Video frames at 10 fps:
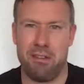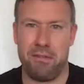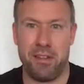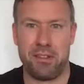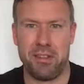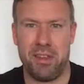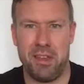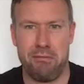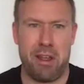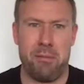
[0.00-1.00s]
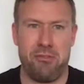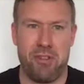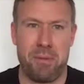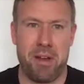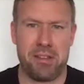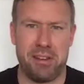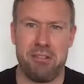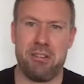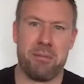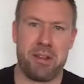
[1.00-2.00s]
if it's Real Madrid,
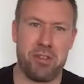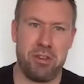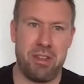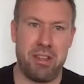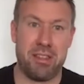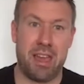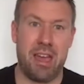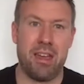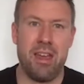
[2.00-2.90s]
Barcelona, I might tune into that.